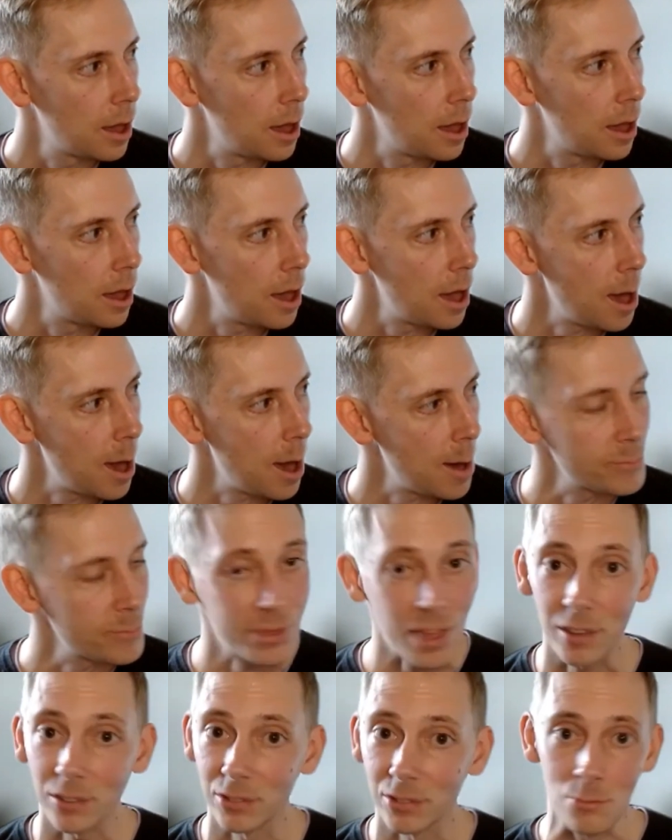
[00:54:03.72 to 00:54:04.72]

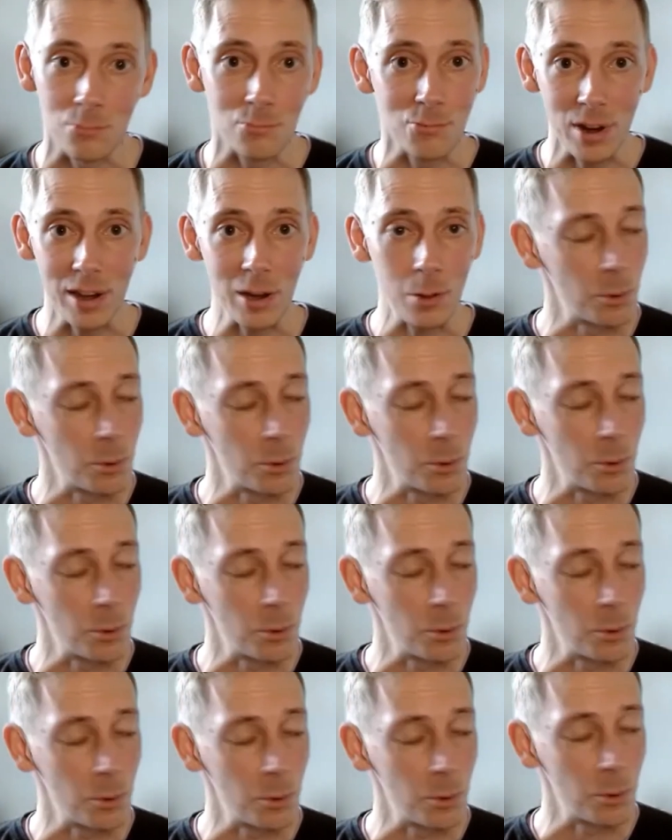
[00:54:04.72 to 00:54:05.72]
That's a really wonderful
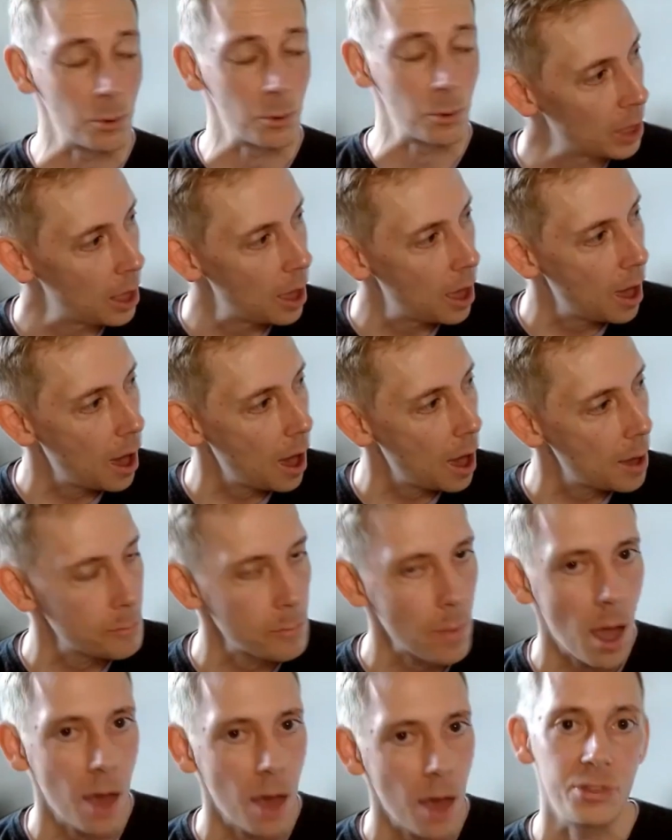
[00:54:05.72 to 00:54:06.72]
question.
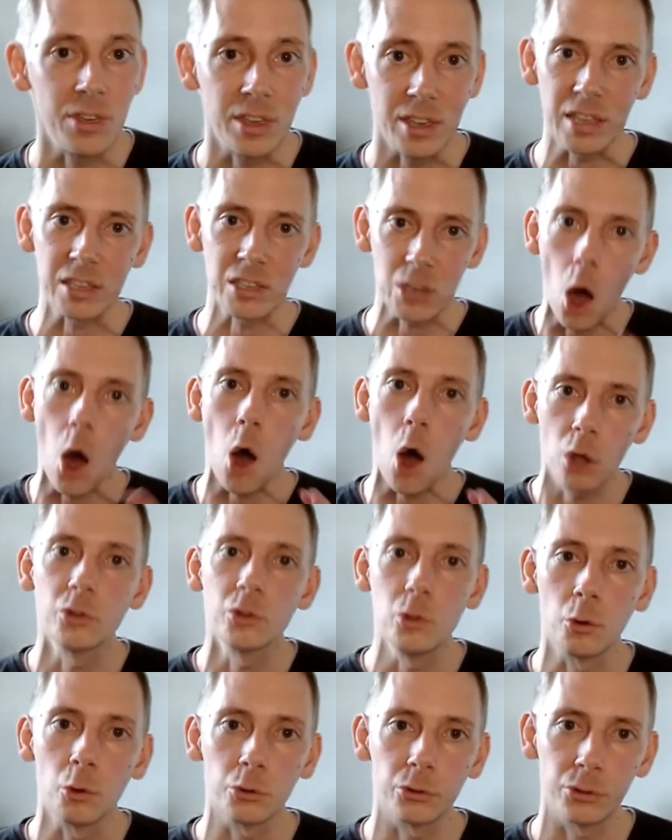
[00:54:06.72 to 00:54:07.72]
It's hard
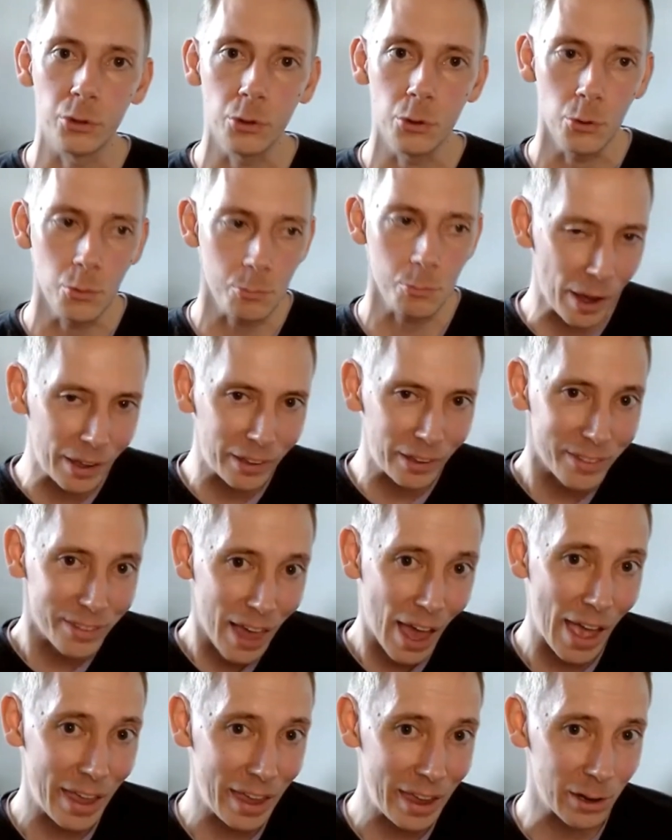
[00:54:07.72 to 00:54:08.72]
not to base
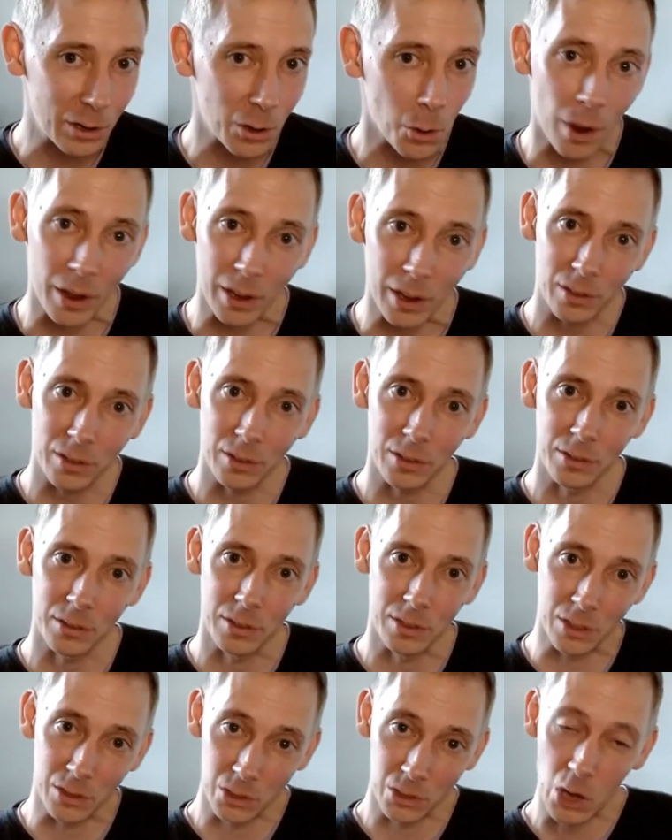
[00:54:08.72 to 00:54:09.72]
that in quite
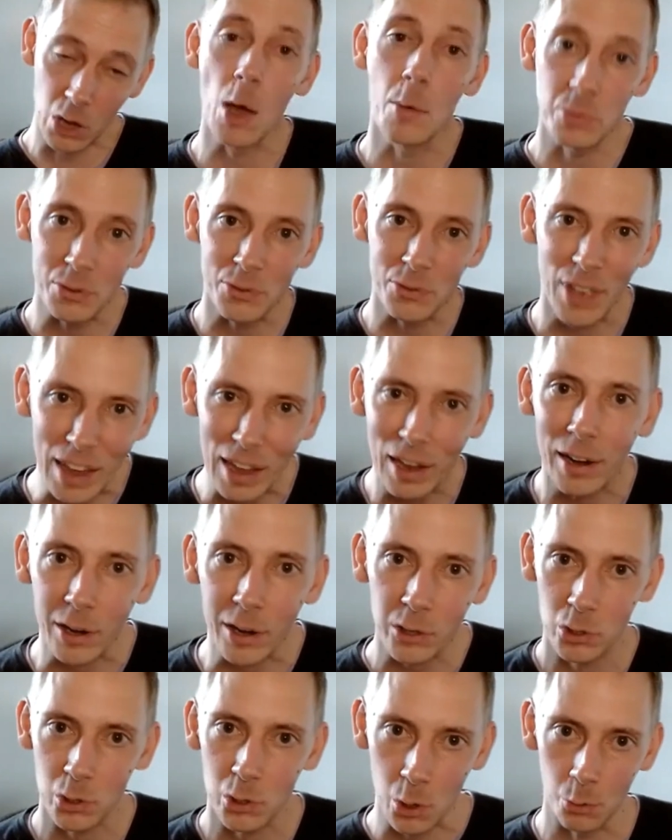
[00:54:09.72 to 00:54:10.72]
the terms of
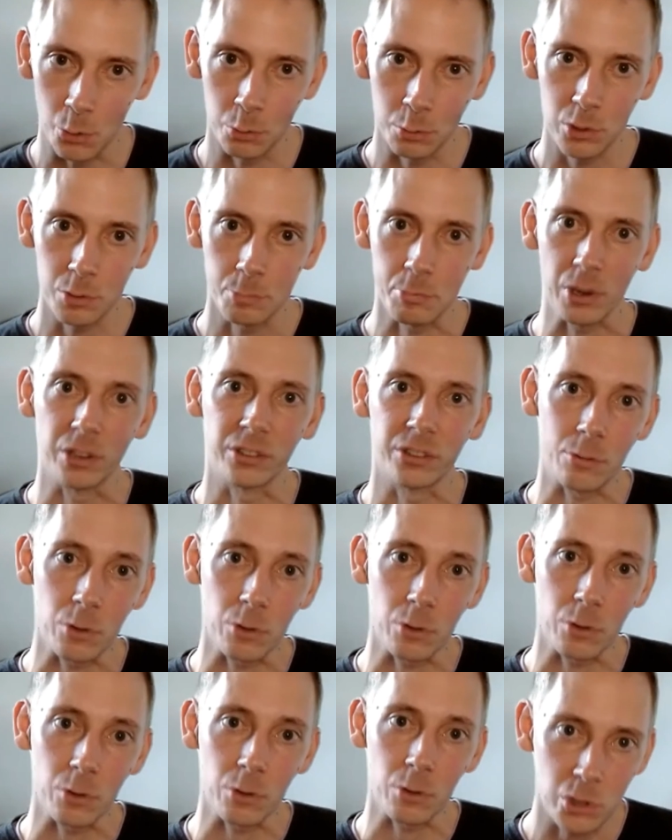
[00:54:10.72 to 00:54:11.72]
English schools, because there are
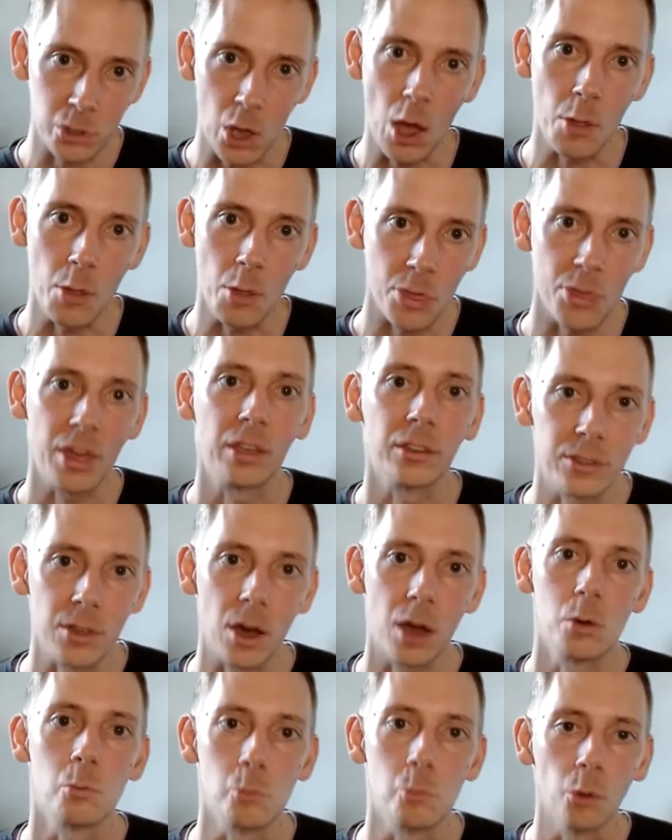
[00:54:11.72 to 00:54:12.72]
certain things that I'd
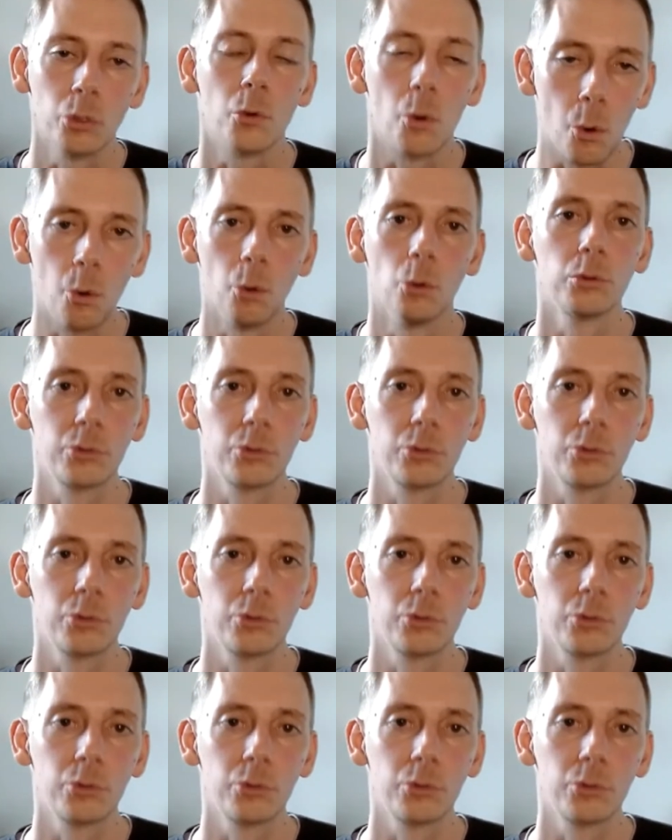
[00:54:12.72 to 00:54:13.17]
want all